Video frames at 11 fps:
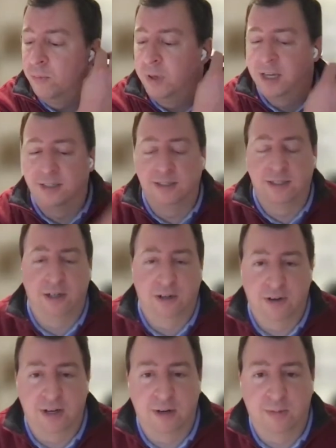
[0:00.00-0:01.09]
because it's
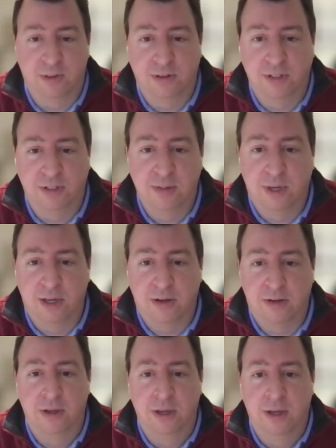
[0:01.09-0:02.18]
integrated with our
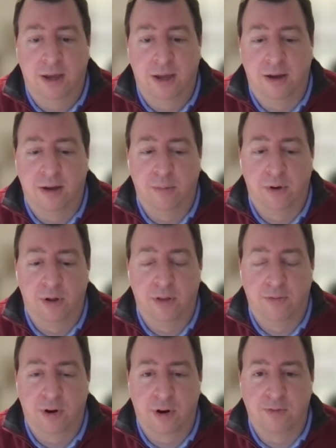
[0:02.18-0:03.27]
Gmail, all
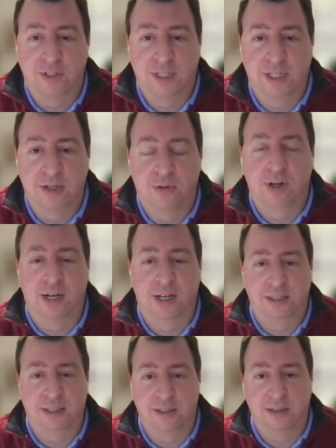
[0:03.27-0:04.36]
of our
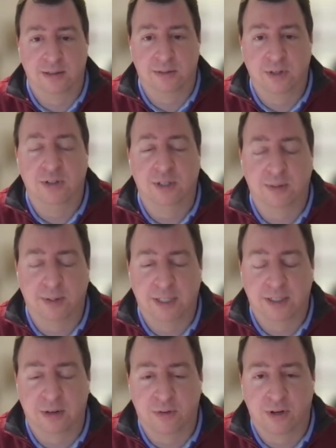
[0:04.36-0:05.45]
we use it to
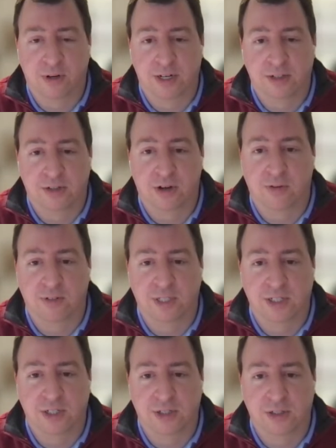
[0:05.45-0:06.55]
basically to organize our
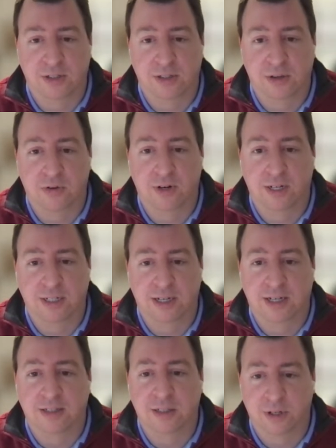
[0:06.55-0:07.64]
conversations according to
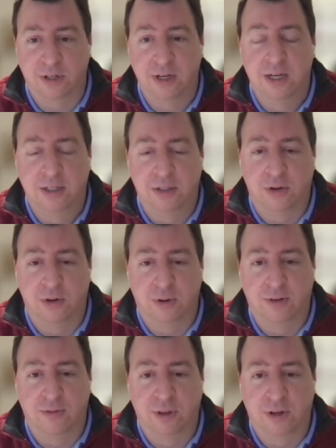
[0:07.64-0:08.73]
customer. So
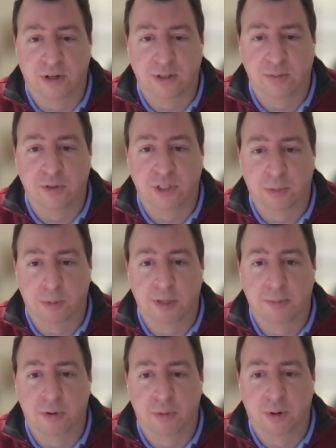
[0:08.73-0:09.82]
if there's multiple
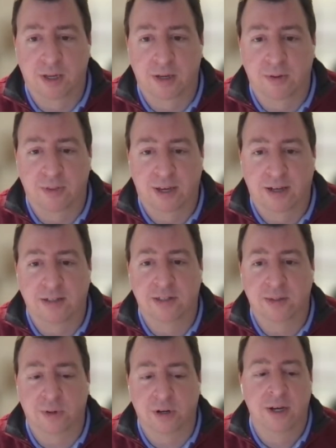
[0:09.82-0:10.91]
people working with that
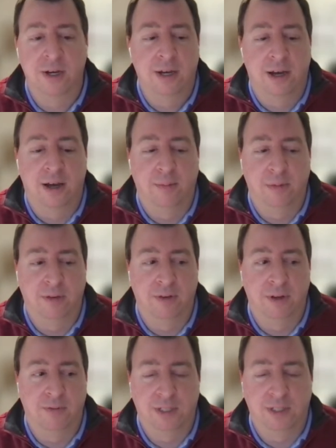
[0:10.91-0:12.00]
customer,
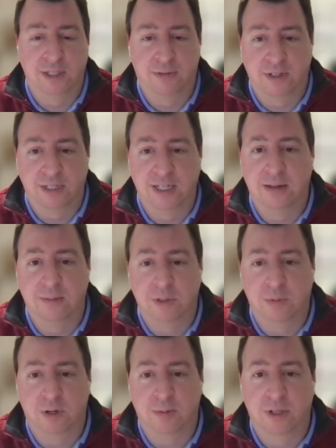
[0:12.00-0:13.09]
even if it's in different
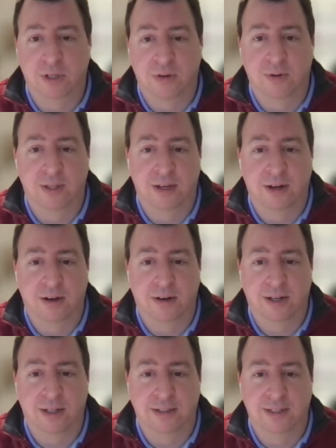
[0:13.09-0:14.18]
teams, we're able to go in
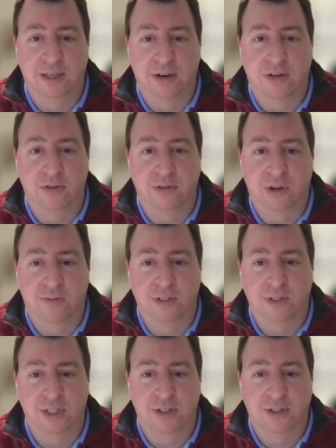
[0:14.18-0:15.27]
there and see all those
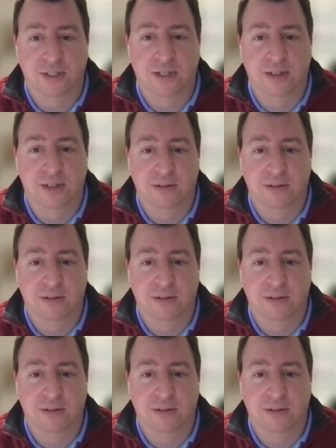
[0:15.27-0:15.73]
conversations in